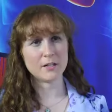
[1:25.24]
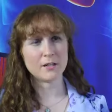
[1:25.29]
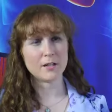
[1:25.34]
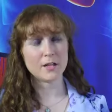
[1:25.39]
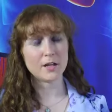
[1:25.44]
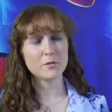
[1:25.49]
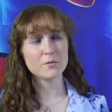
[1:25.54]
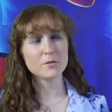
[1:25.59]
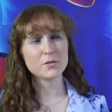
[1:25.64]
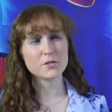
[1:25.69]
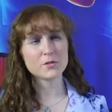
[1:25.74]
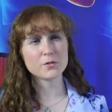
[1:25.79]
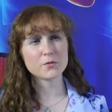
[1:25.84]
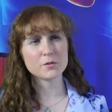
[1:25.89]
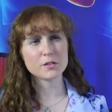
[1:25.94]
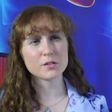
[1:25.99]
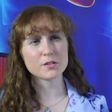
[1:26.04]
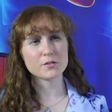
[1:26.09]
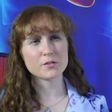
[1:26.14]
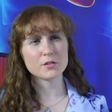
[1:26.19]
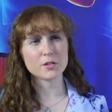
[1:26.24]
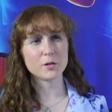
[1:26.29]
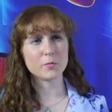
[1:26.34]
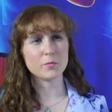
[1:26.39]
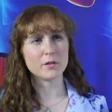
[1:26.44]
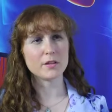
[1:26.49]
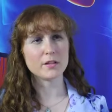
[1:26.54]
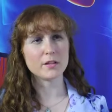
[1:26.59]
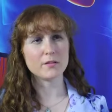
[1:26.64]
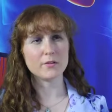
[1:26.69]
How is your research
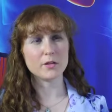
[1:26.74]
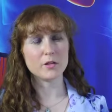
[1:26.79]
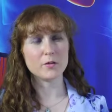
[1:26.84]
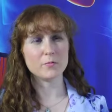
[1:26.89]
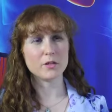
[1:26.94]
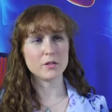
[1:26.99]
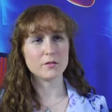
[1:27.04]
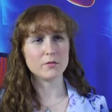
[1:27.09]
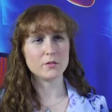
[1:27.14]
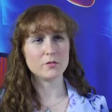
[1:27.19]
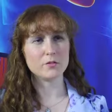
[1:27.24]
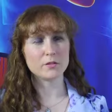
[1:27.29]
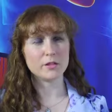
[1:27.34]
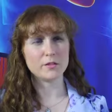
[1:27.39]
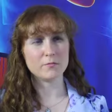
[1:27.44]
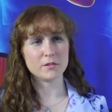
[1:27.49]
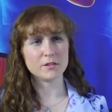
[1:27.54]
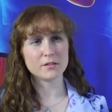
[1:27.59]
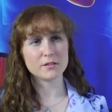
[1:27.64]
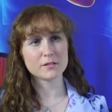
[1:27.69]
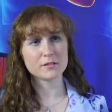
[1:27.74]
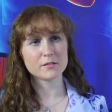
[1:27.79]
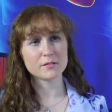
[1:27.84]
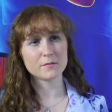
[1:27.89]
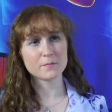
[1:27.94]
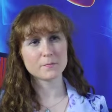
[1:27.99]
helping the development of new treatments?